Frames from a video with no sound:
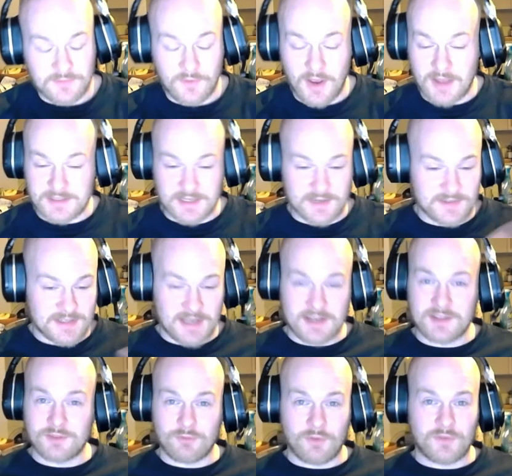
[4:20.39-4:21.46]
as I said
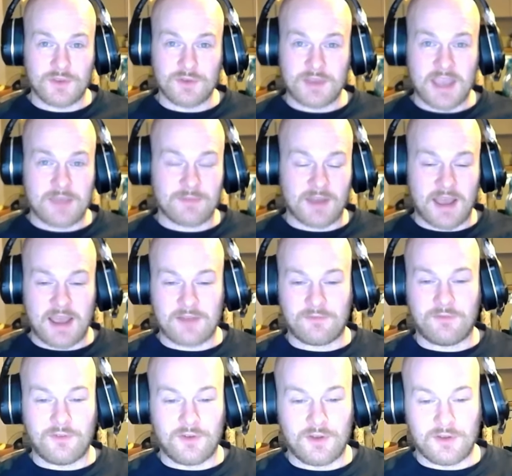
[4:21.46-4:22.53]
in the review game that I had
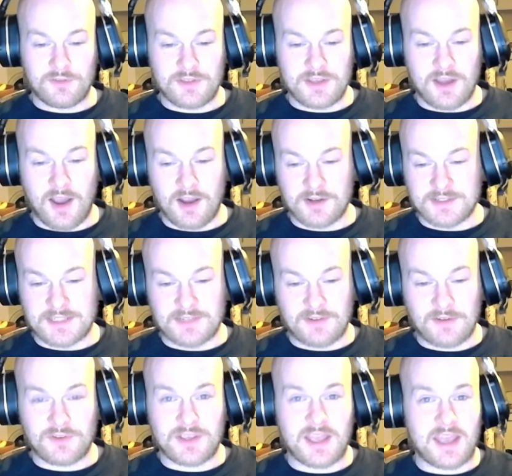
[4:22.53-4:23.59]
for the Ireland South
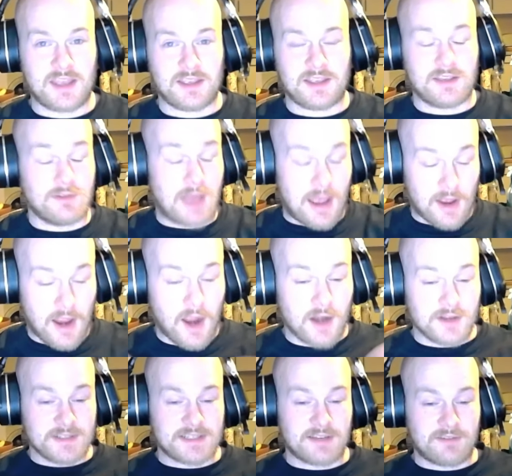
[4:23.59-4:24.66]

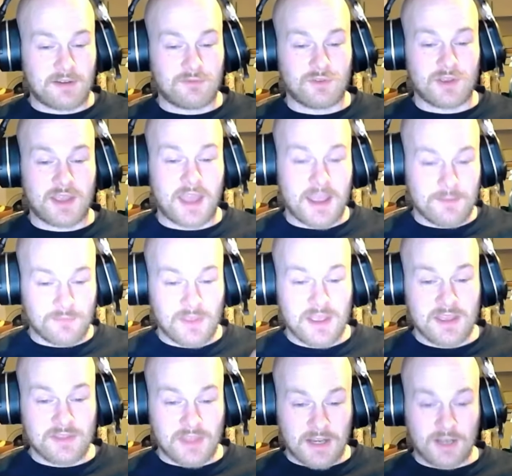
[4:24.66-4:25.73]
Africa game,
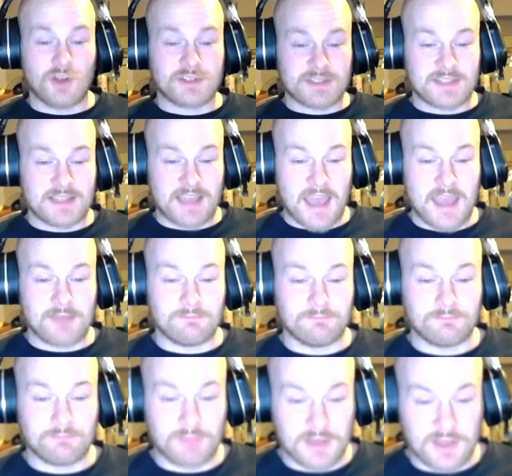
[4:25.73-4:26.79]
they lost the
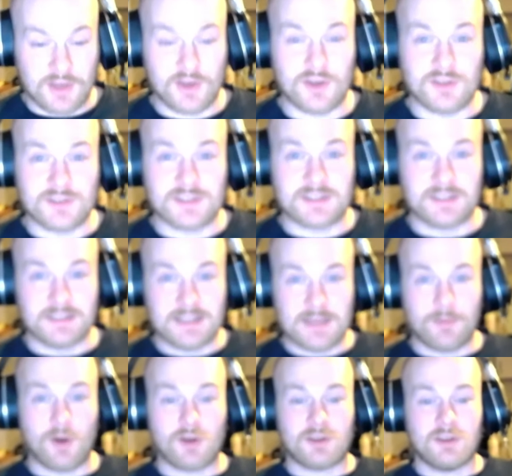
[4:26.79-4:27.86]
game because
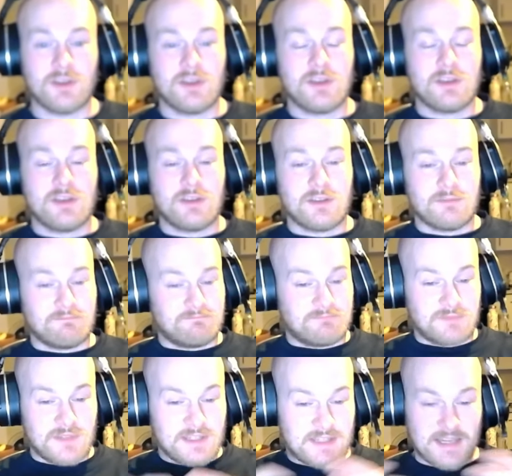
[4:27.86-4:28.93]
Libok
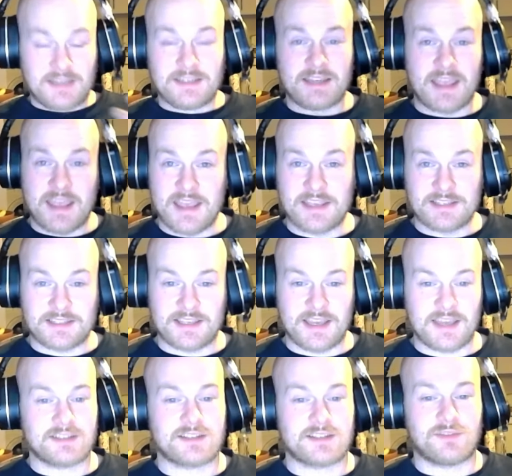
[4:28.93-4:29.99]
didn't hit his
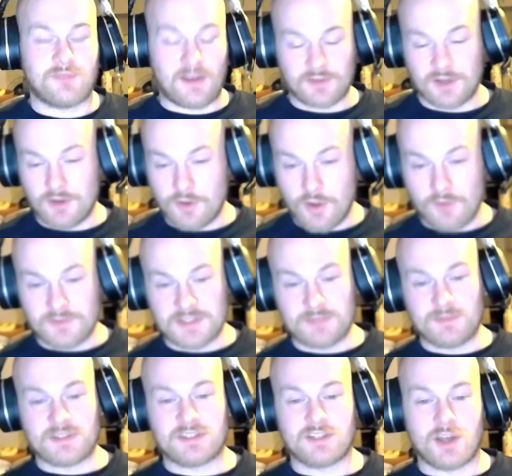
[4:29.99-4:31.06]
kicks. Fafa-Klok obviously
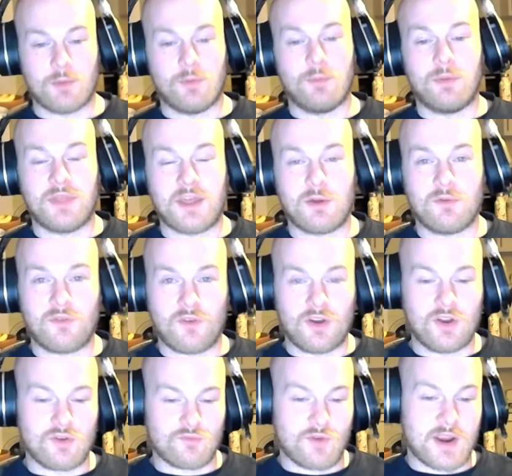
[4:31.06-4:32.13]
missed a couple, but they were very
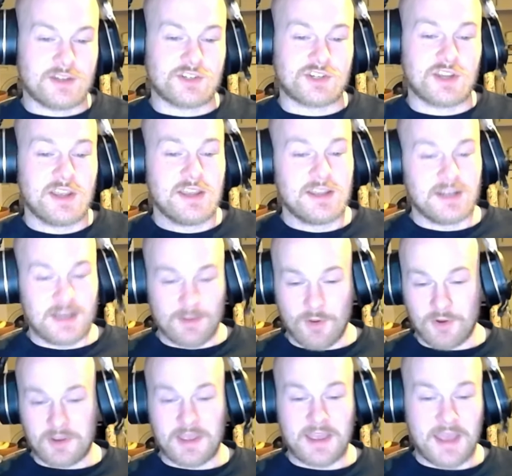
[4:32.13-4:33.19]
long range.
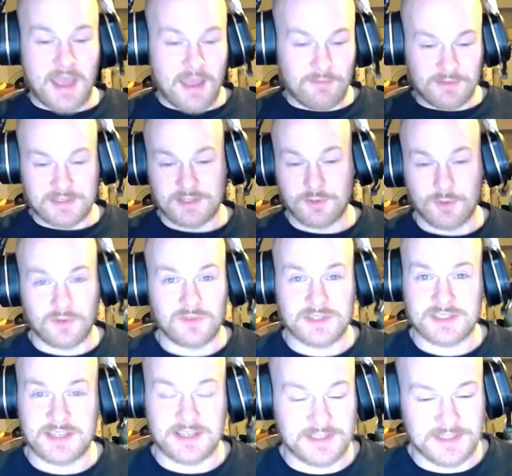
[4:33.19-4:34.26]
Libok hit every single one of his
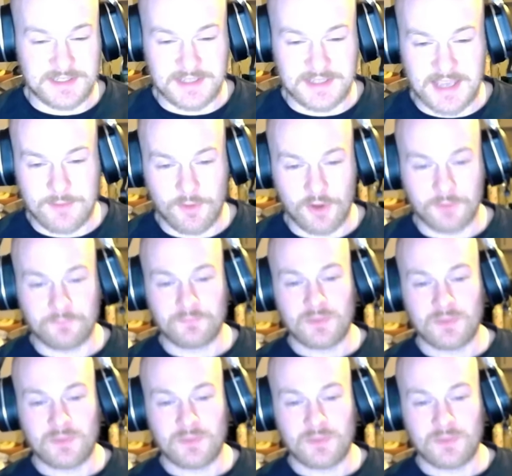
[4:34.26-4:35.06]
kicks since he came on.